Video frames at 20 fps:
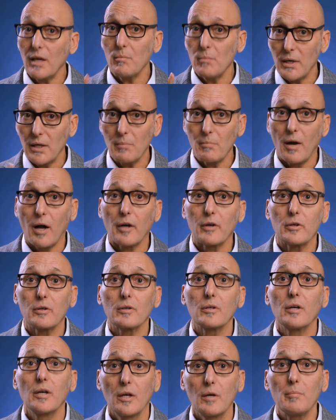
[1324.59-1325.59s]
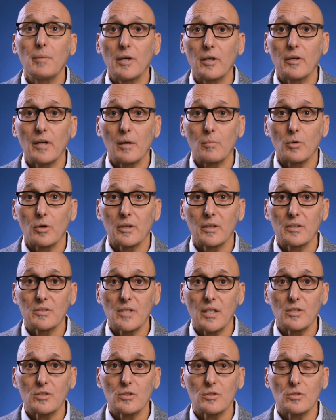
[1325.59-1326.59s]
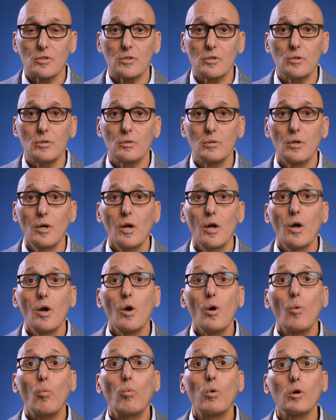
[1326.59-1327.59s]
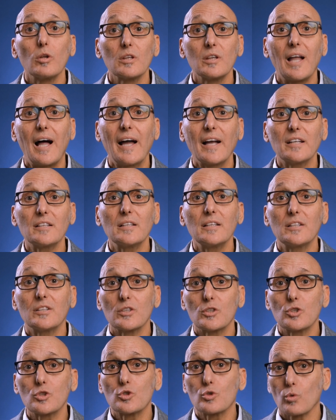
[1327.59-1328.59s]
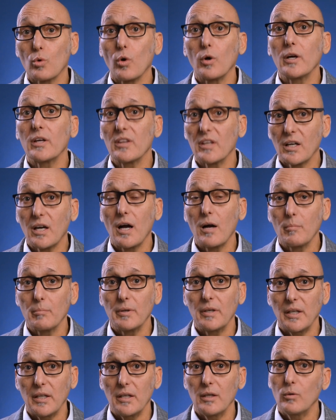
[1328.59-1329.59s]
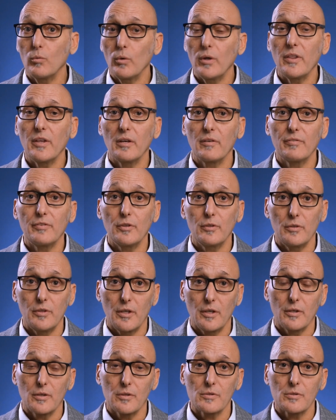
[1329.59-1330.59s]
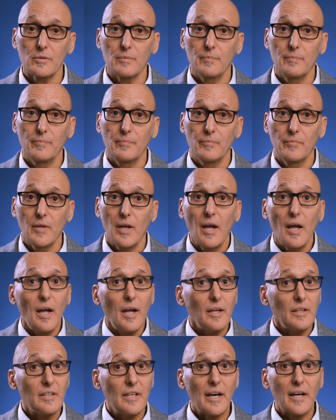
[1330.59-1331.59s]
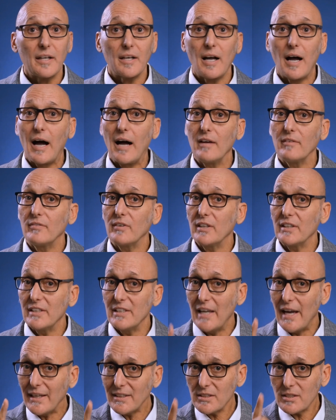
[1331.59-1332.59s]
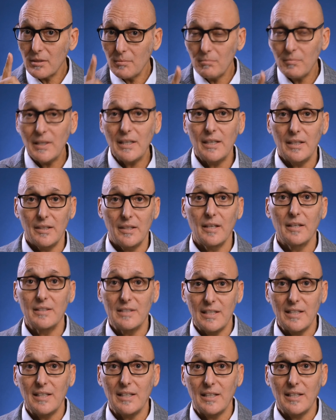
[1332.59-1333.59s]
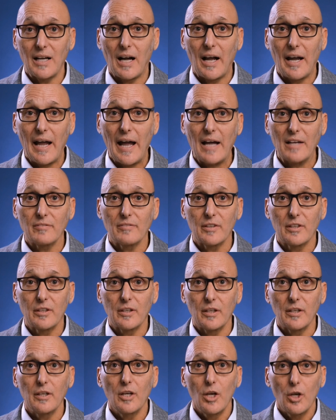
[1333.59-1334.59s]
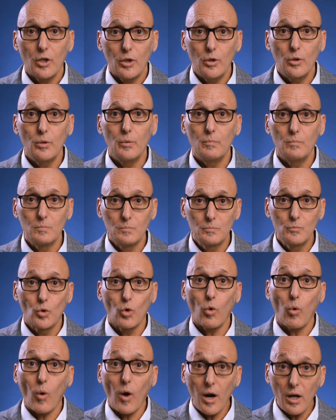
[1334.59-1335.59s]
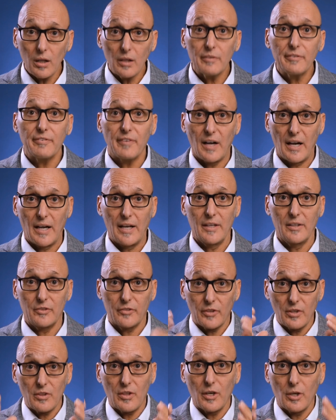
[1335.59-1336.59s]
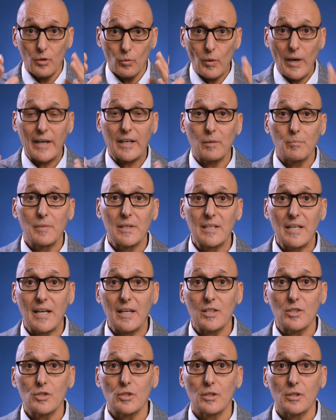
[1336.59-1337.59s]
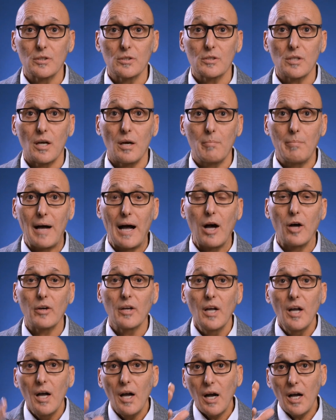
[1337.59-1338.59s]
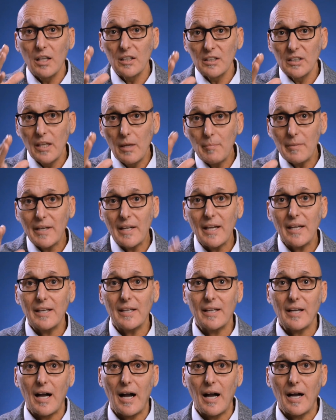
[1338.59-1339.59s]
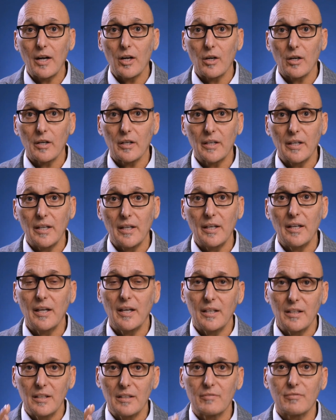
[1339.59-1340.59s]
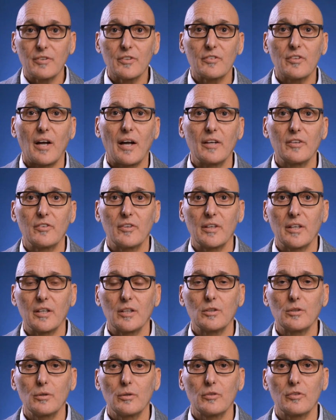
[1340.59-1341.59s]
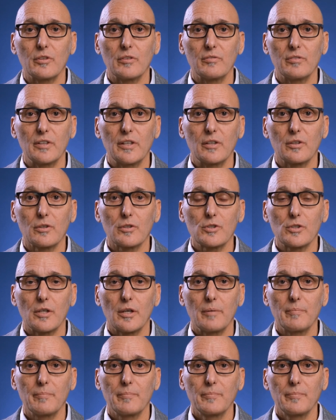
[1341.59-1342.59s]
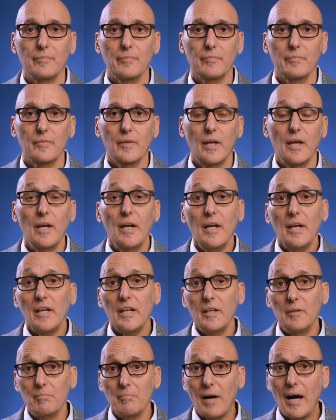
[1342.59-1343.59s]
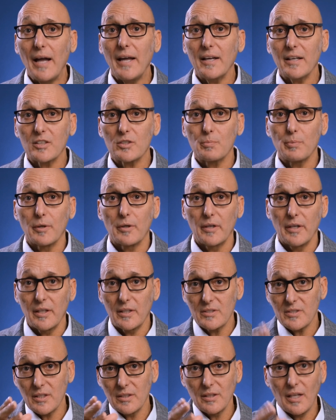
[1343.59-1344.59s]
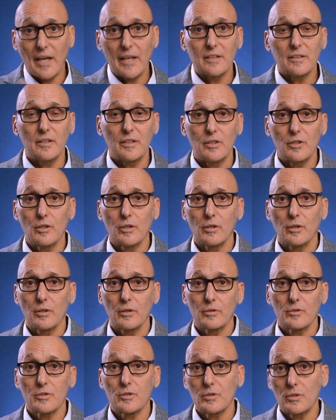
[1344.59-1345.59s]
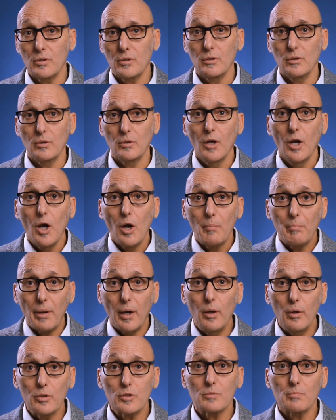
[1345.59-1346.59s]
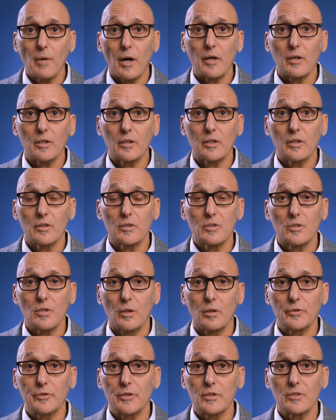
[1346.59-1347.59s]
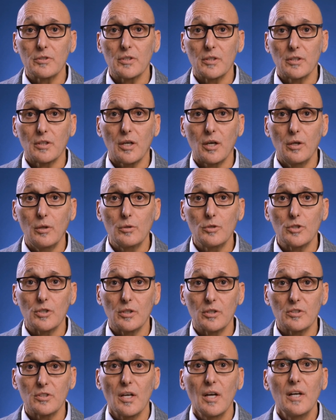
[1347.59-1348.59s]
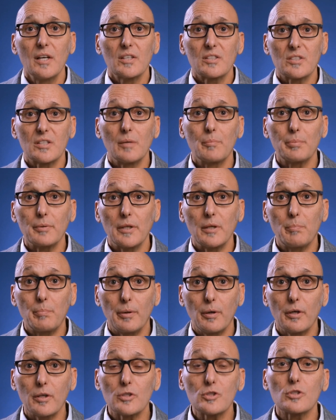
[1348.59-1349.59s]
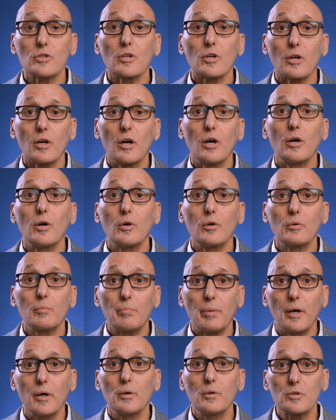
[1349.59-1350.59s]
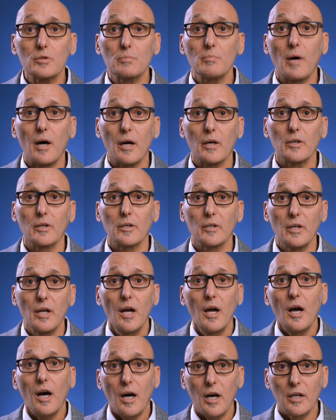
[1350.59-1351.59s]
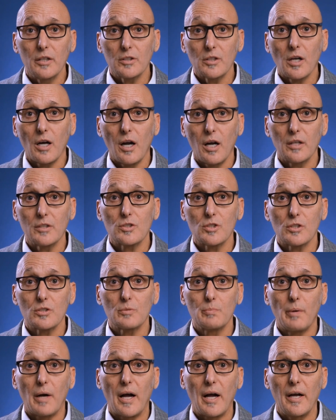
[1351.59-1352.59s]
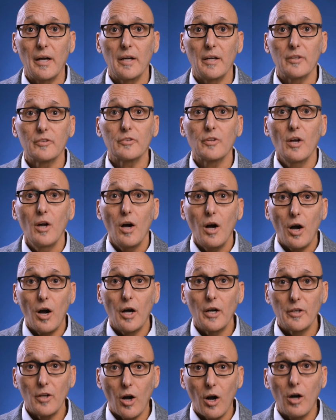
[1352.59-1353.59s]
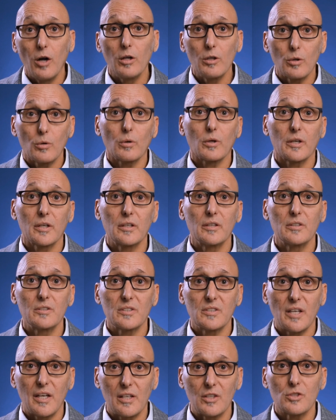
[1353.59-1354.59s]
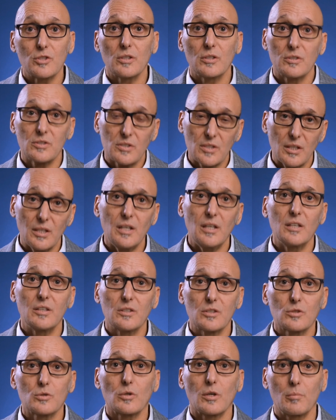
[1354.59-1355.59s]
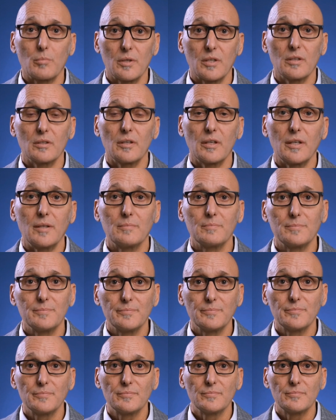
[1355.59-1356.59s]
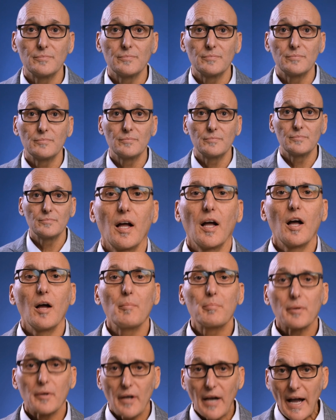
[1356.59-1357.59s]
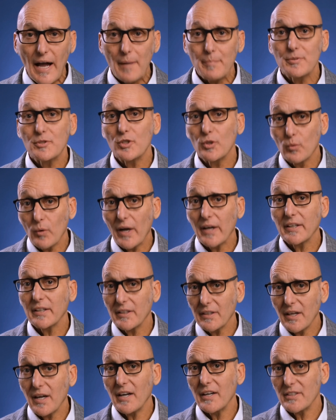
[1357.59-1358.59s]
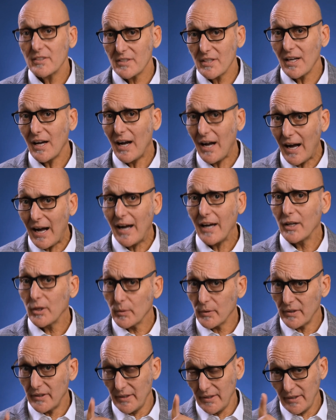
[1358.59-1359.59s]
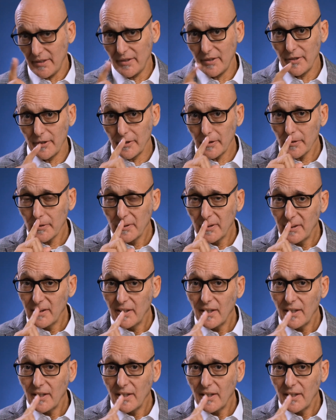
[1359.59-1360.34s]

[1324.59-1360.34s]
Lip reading: and many modern paradigm organizations too, will likely destroy the company within a few years. Yet I've yet to meet a DEI advocate who qualifies their recommendations about eliminating hierarchy and emphasizing inclusive leadership. In my experience, and likely yours too, postmodern consultants and coaches simply push their own postmodern unconscious bias on all organizations indiscriminately. Perhaps you recognize the irony here.